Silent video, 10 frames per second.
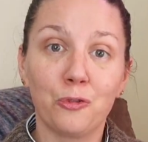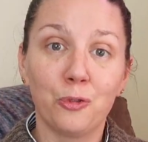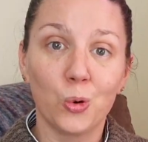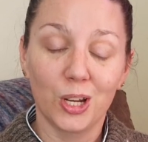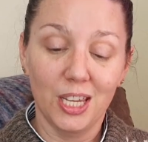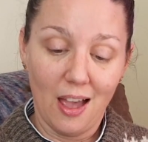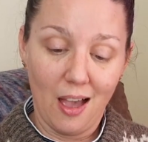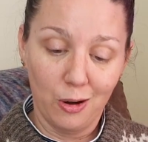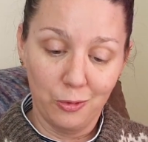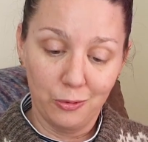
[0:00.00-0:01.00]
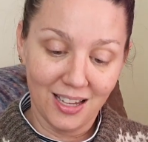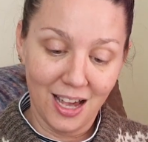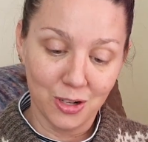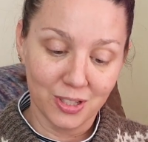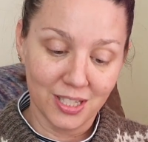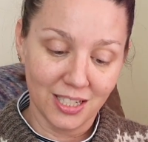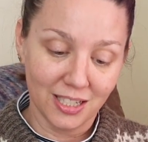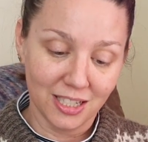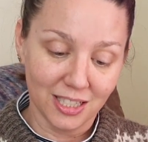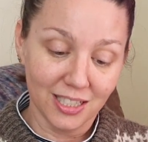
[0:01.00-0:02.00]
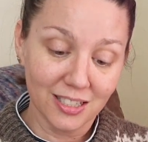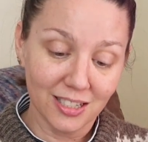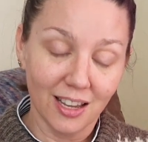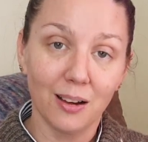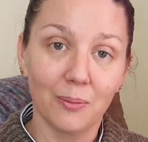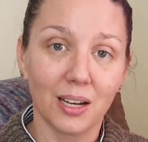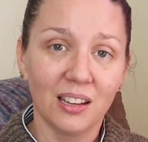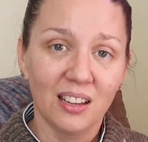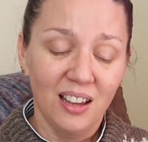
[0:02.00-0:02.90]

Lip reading: 40 out of 100 stitches, and I went,